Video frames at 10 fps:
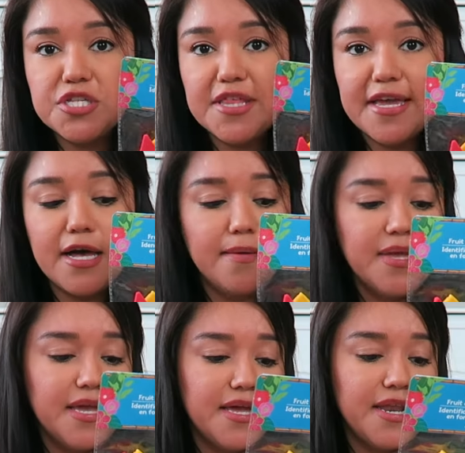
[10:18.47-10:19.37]
They come
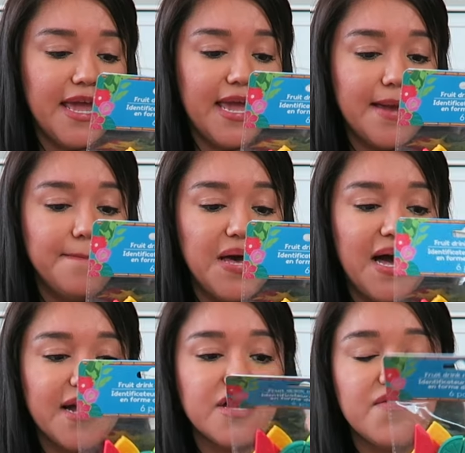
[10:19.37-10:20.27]
in a
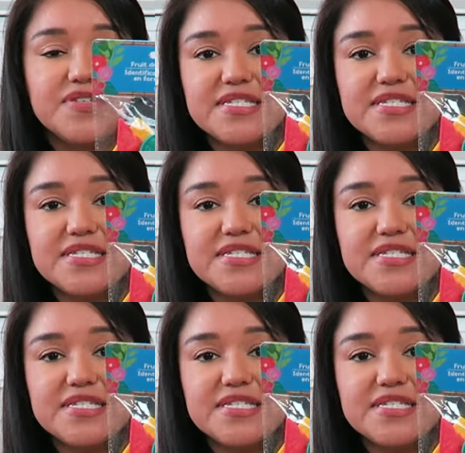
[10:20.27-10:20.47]
pack of